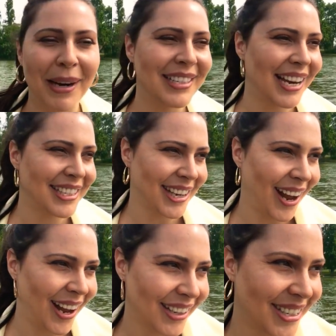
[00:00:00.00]
my day
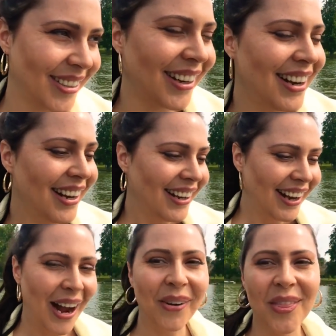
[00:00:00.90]
sucks, or
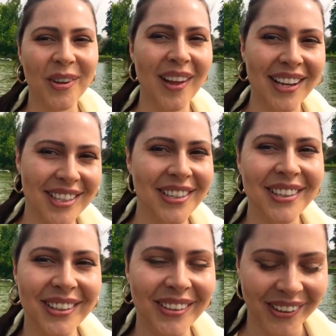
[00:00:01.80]
I went through that
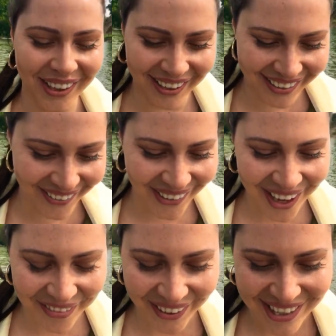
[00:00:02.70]
too, or whatever.